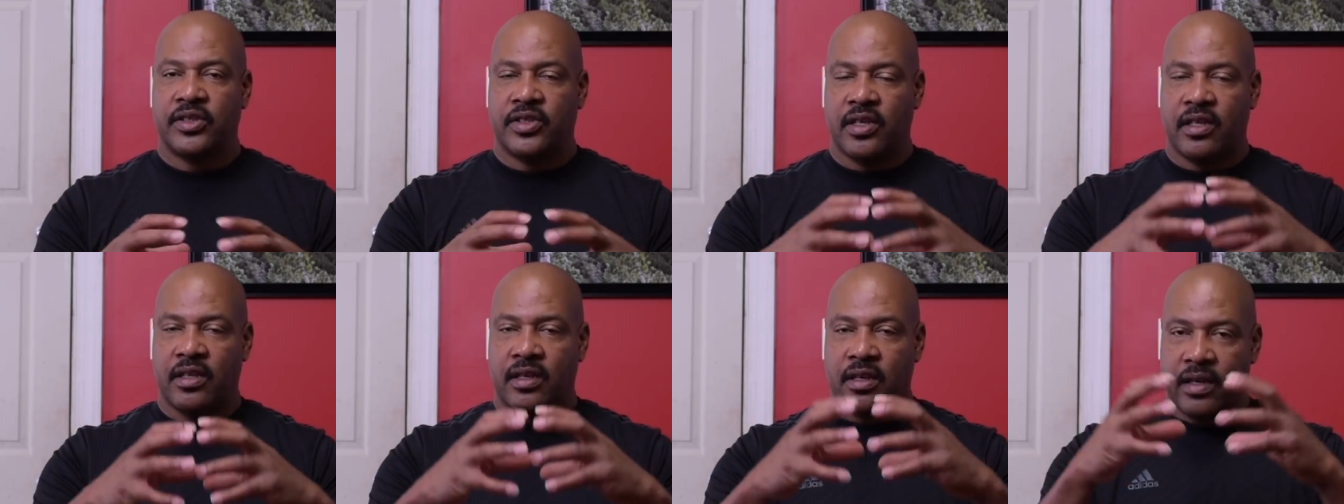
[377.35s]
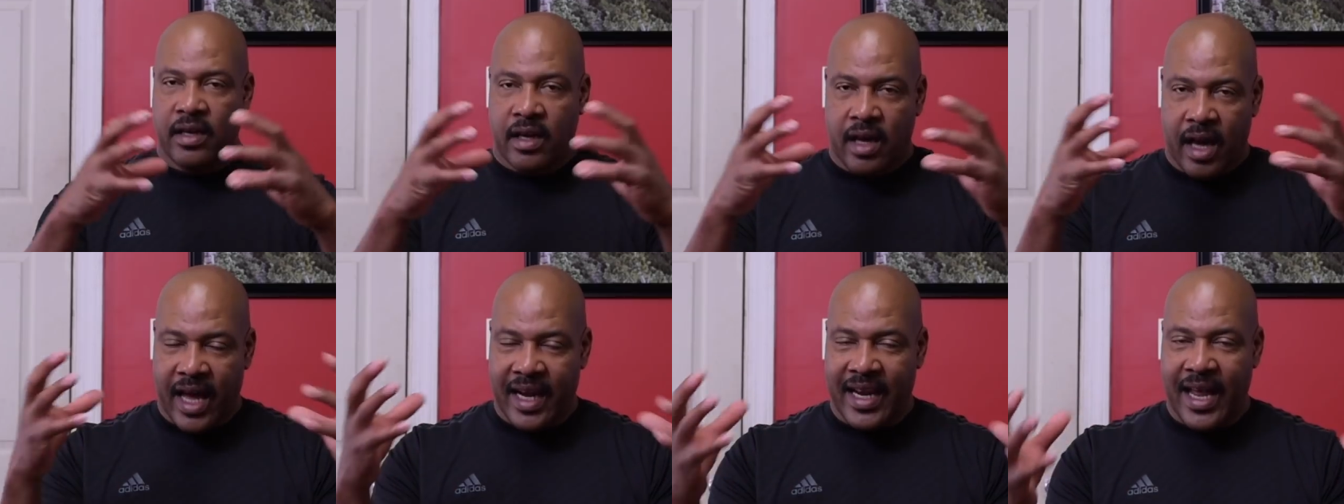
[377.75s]
to
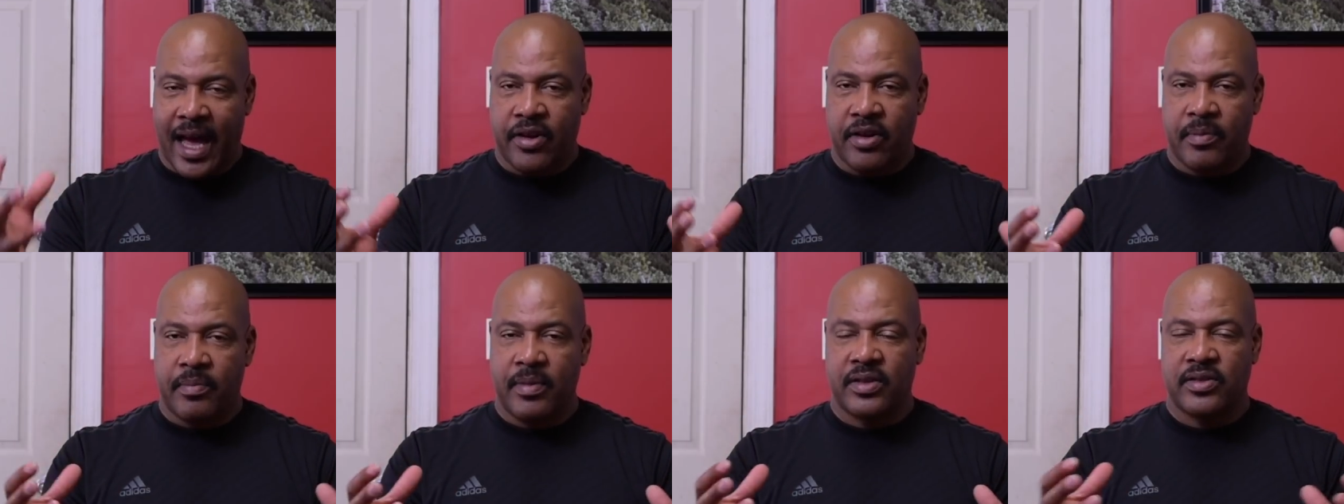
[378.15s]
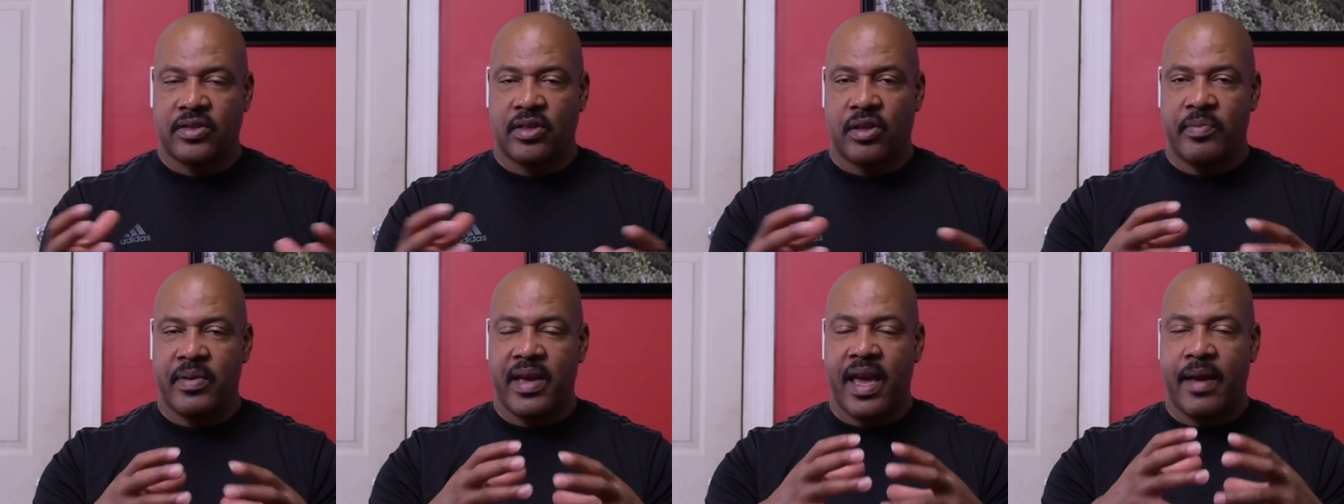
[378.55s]
allow the
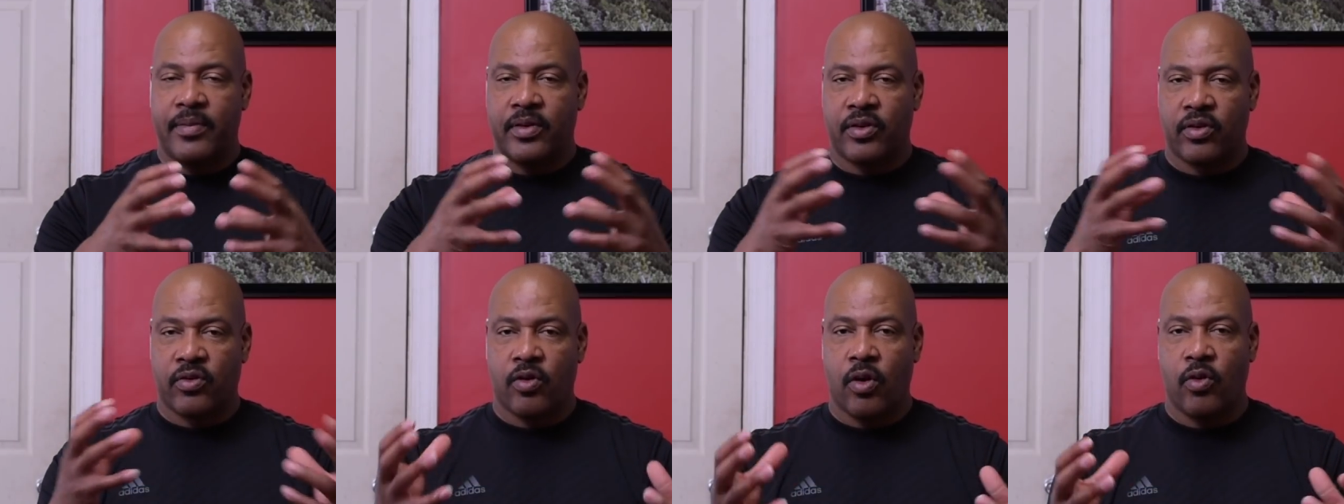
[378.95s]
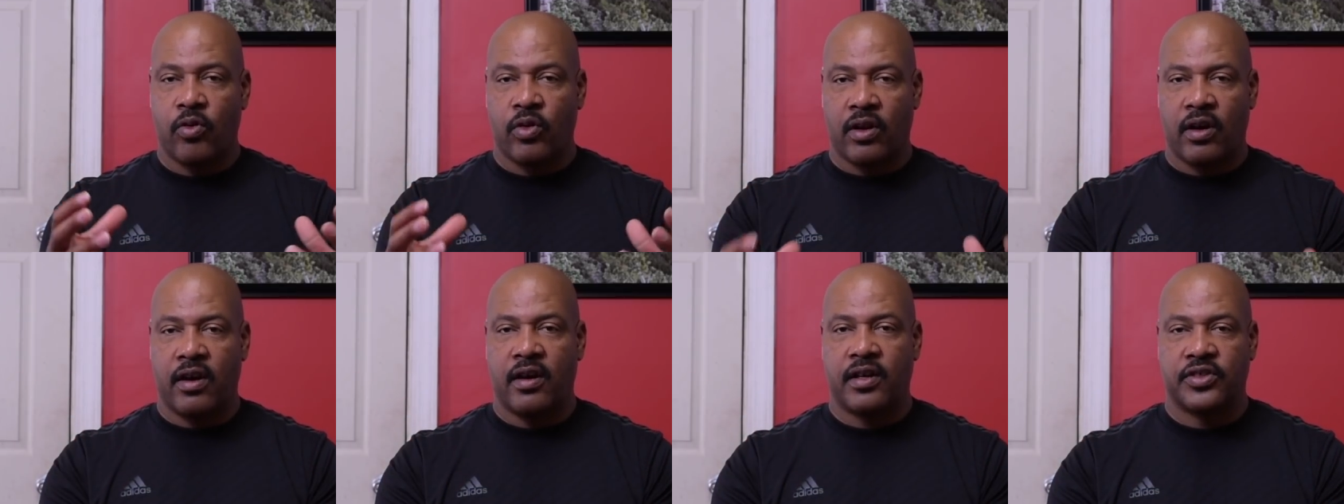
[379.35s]
muscle to be able to grow
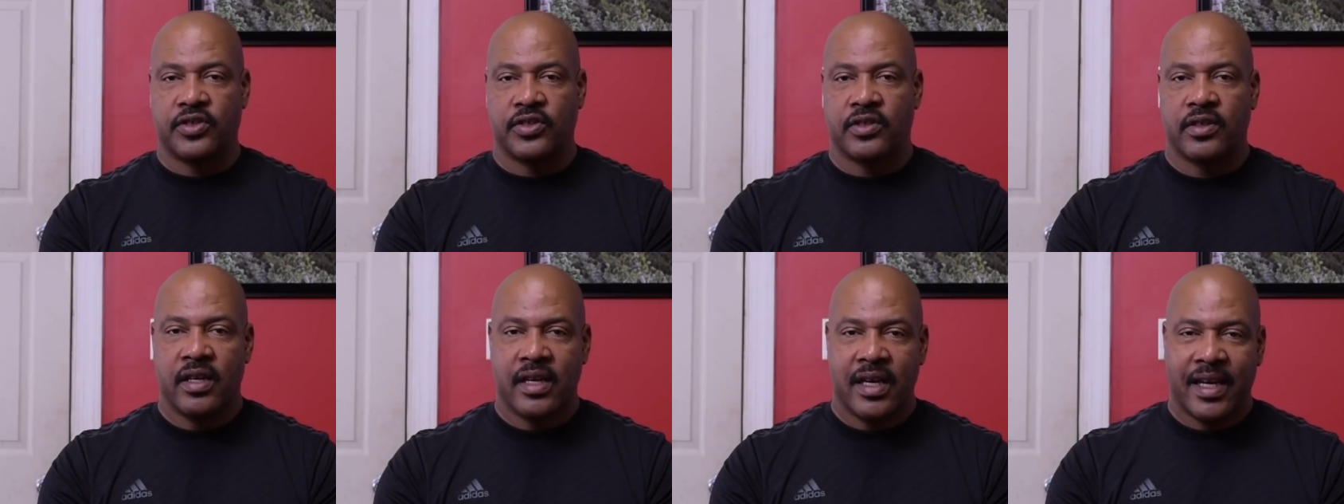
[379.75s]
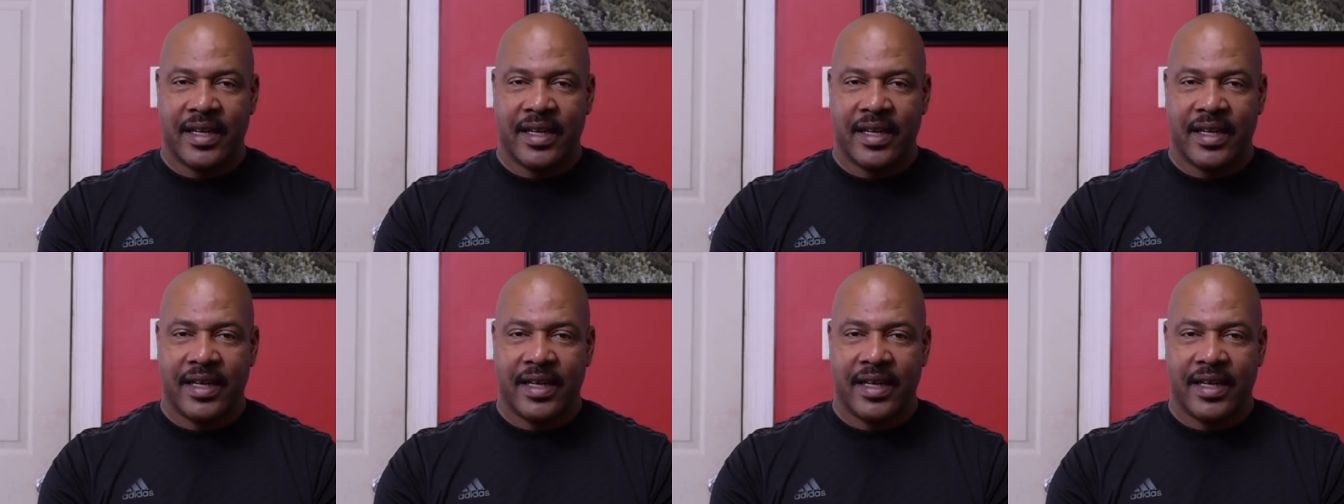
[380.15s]
larger.